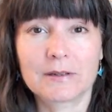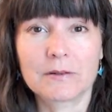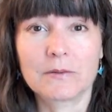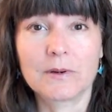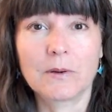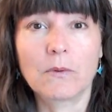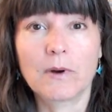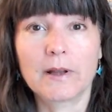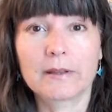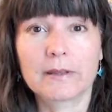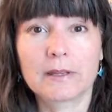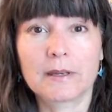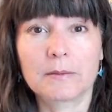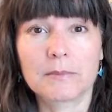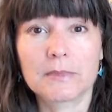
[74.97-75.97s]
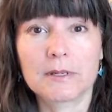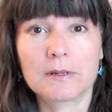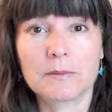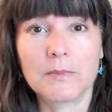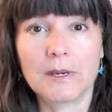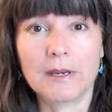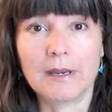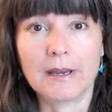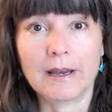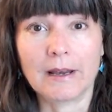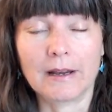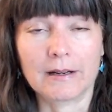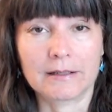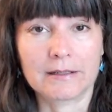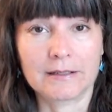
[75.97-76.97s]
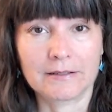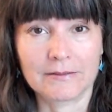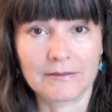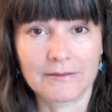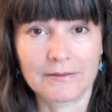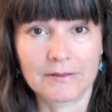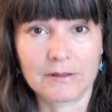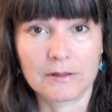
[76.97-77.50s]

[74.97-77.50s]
Do we want them to be active?